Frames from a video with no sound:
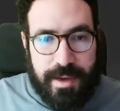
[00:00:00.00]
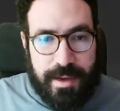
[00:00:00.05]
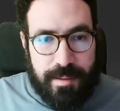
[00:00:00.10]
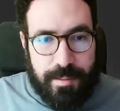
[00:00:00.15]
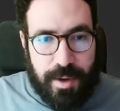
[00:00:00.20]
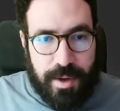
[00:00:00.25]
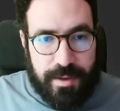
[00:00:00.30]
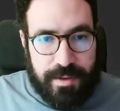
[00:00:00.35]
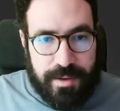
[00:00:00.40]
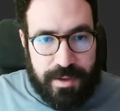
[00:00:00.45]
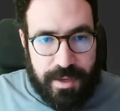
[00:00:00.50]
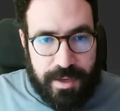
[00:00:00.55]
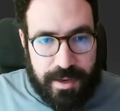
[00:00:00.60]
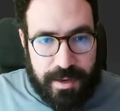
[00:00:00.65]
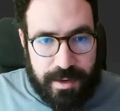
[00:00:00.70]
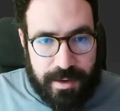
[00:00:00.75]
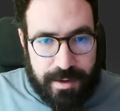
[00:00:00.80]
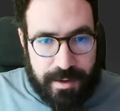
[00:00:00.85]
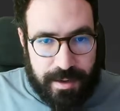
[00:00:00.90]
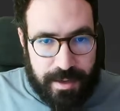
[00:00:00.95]
But
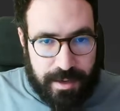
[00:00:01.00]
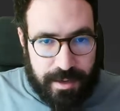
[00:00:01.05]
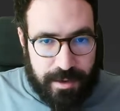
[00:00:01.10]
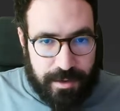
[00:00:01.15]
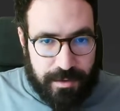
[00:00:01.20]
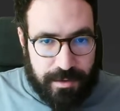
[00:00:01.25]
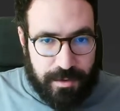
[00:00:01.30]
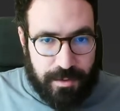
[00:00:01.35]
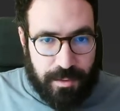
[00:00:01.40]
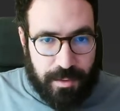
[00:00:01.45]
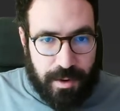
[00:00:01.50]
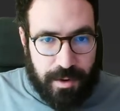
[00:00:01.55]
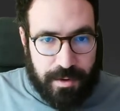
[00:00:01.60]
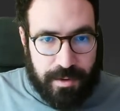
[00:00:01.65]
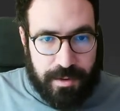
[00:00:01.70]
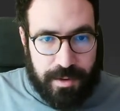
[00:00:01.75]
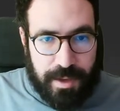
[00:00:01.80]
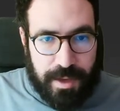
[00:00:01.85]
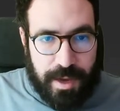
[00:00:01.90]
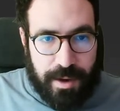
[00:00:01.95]
here it doesn't work.
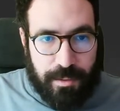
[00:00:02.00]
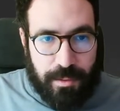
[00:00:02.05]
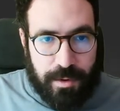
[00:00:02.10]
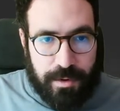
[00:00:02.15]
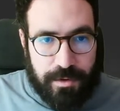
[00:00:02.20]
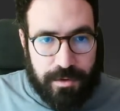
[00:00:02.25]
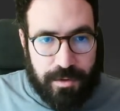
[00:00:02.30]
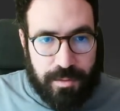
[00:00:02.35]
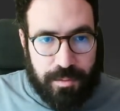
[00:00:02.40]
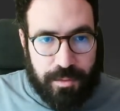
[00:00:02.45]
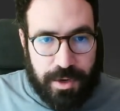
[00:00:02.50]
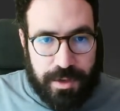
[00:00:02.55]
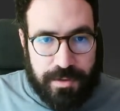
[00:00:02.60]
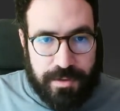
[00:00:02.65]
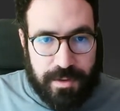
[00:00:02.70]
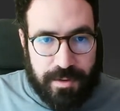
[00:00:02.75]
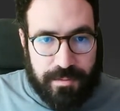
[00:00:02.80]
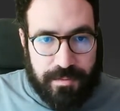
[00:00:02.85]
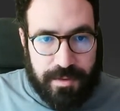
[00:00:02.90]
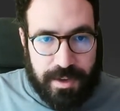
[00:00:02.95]
I want to print
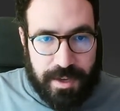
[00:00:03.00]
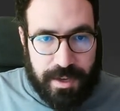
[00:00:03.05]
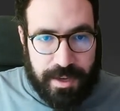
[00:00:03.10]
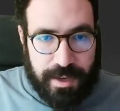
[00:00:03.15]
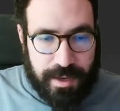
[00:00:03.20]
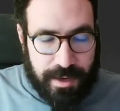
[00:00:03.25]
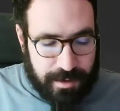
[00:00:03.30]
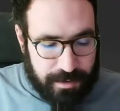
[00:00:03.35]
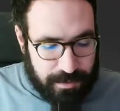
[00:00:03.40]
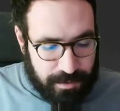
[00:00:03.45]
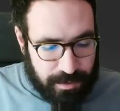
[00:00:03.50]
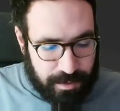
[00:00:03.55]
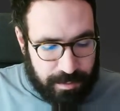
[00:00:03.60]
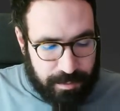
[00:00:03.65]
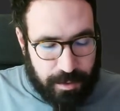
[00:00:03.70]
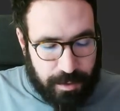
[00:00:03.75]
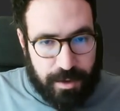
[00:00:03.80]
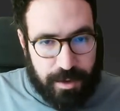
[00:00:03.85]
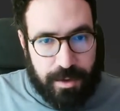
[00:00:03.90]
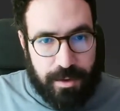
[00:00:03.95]
something here, so
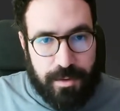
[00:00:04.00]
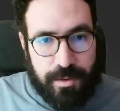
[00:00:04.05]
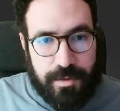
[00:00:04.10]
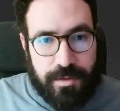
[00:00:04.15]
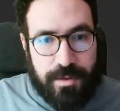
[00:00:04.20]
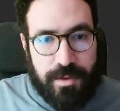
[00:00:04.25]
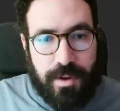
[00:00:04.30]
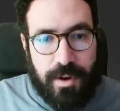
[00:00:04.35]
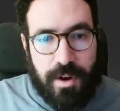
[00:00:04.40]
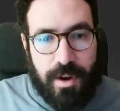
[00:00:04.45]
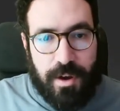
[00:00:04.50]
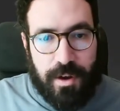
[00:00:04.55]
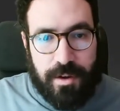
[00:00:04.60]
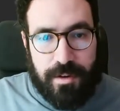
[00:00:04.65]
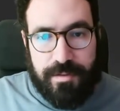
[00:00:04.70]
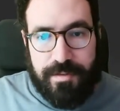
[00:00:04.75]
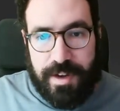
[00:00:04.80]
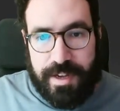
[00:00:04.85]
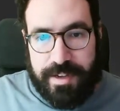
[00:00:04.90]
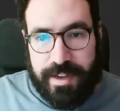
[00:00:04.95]
I'm going to use log
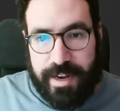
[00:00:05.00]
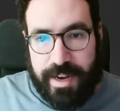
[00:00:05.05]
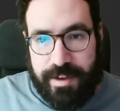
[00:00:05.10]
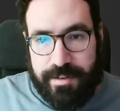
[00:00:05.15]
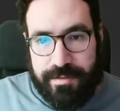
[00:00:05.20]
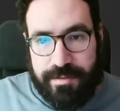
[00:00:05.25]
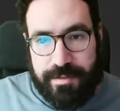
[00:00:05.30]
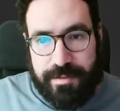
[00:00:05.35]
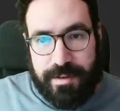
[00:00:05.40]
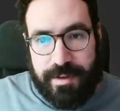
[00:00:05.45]
fatalf.